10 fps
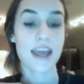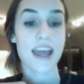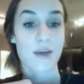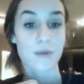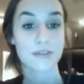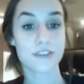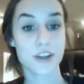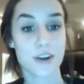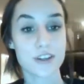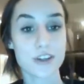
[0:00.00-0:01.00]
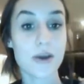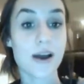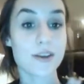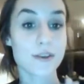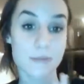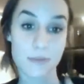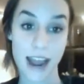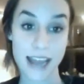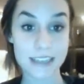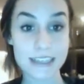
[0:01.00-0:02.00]
and we've showed you how you can
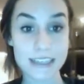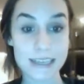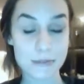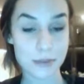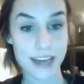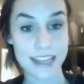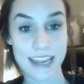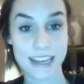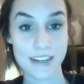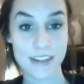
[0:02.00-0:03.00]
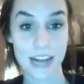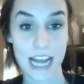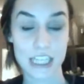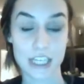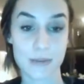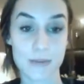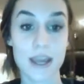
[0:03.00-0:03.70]
practically apply that in your classroom